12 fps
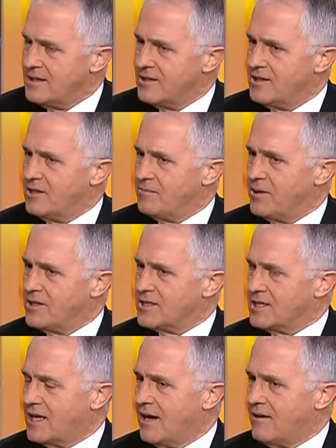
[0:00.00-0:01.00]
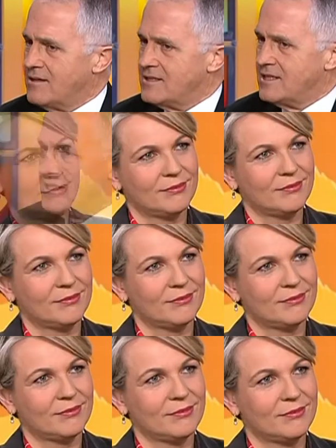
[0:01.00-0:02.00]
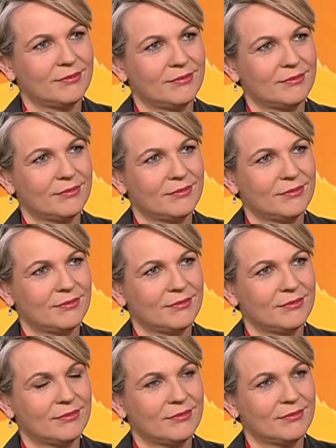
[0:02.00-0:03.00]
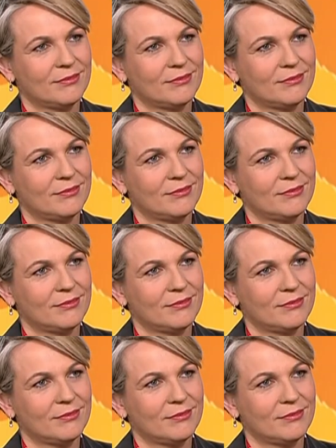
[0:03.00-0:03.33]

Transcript: the deposit guarantee, but if it's going to fund the deposit guarantee,